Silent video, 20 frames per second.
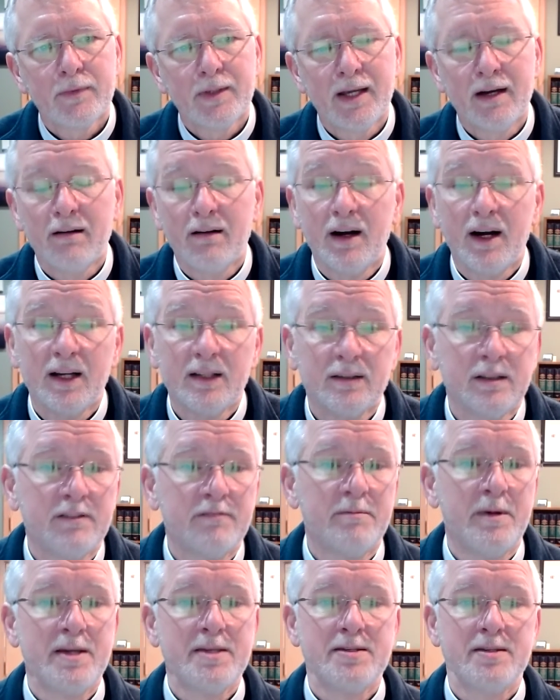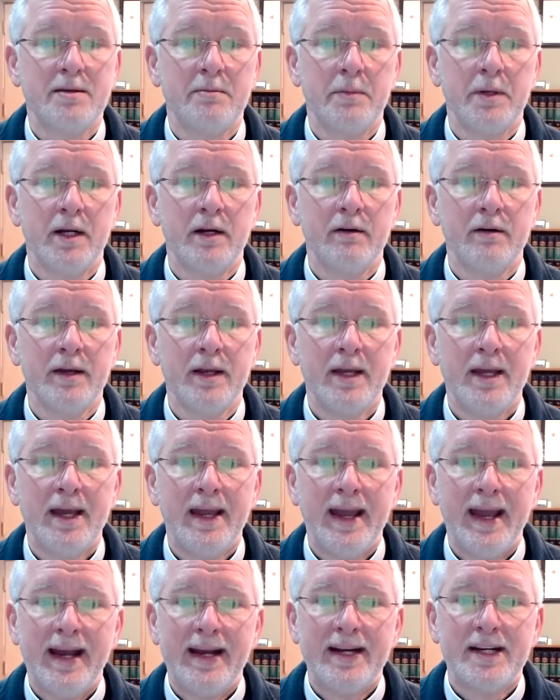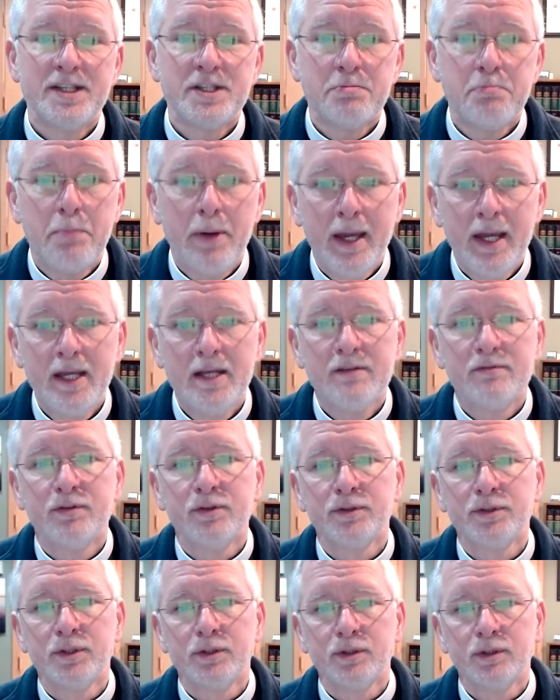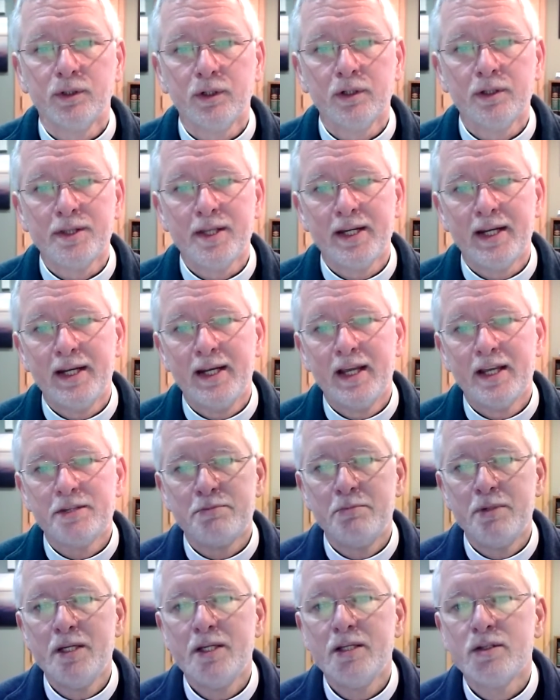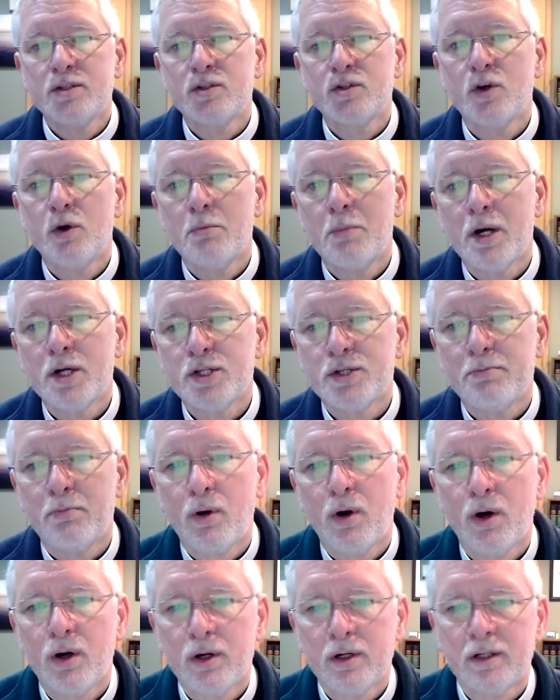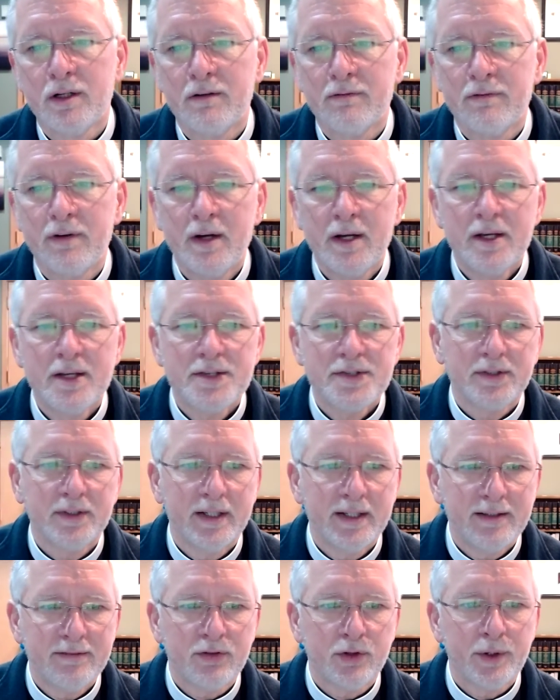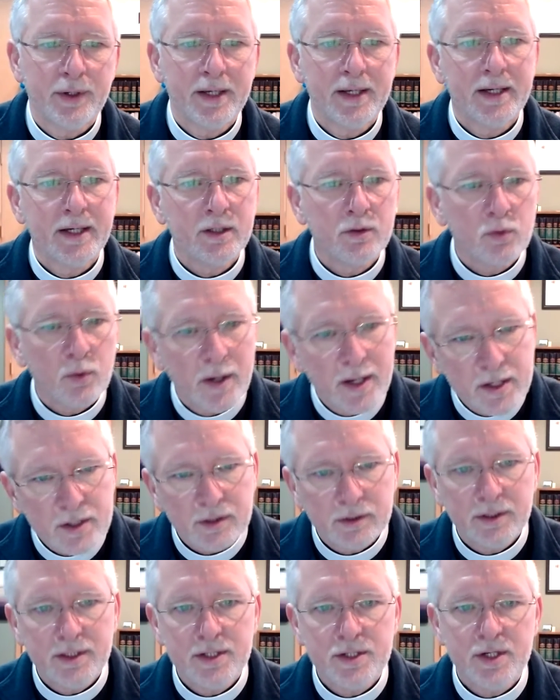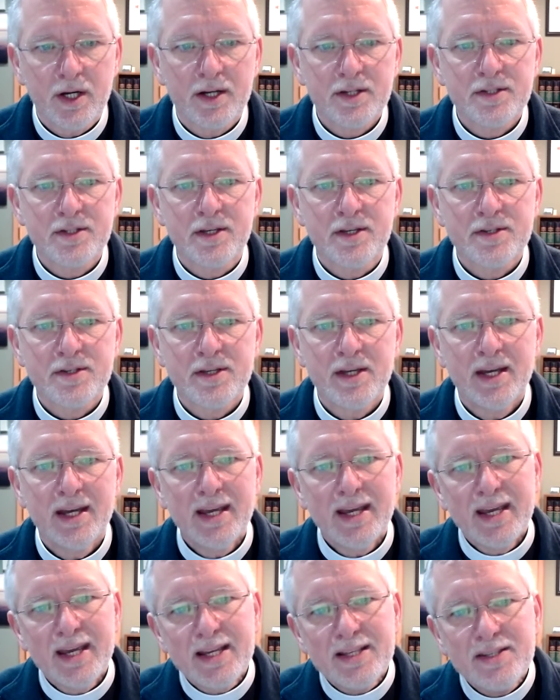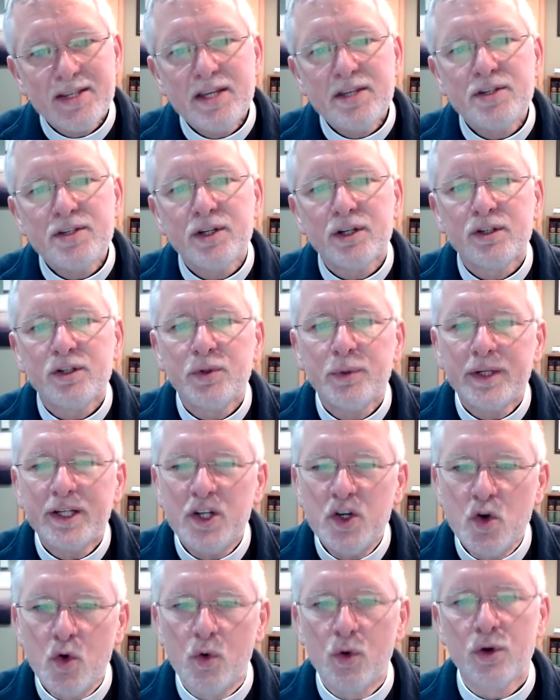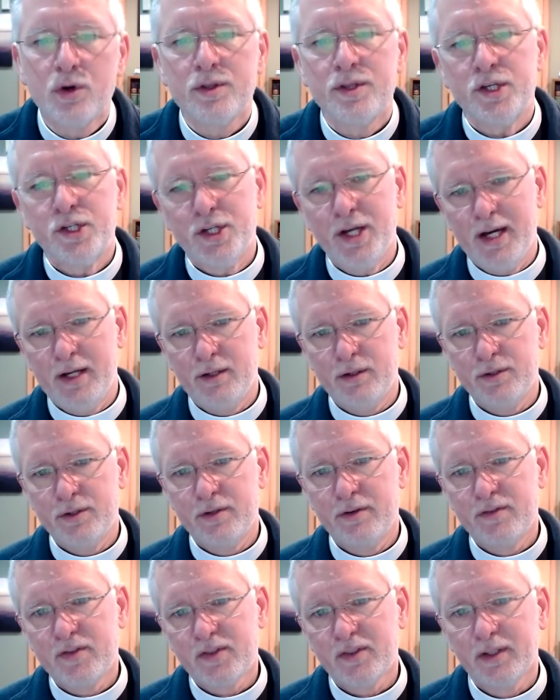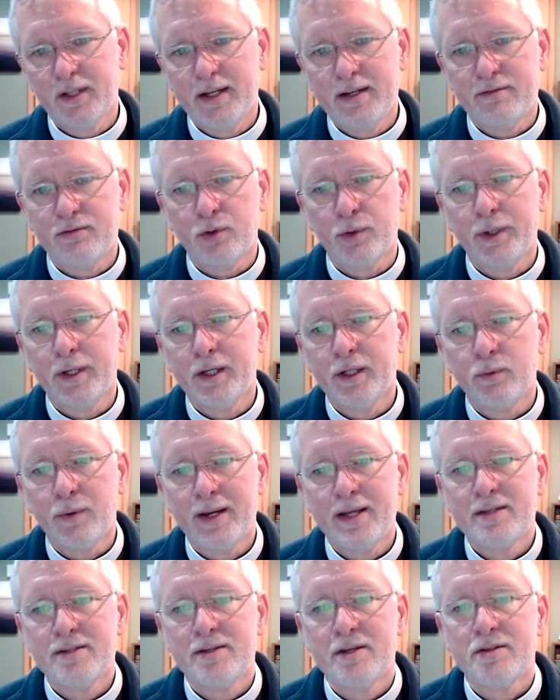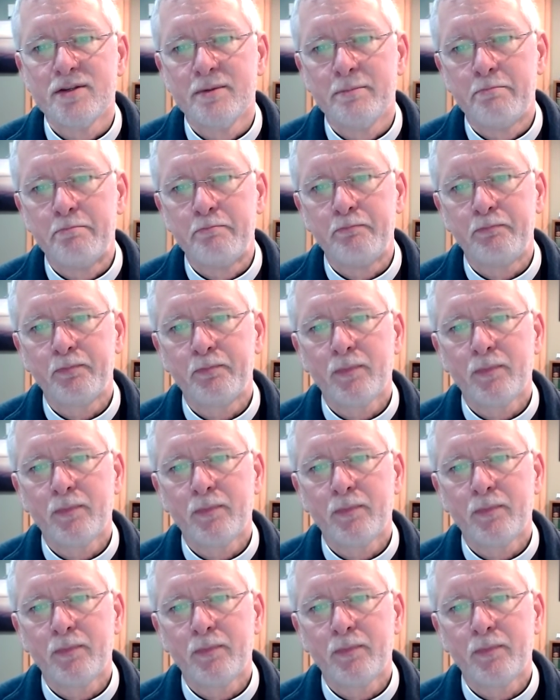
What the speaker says: Now, I love my seminary, and it's painful to learn that it has been so much a part of slavery and racial injustice. It's easier to ignore the shadows of slavery and racism.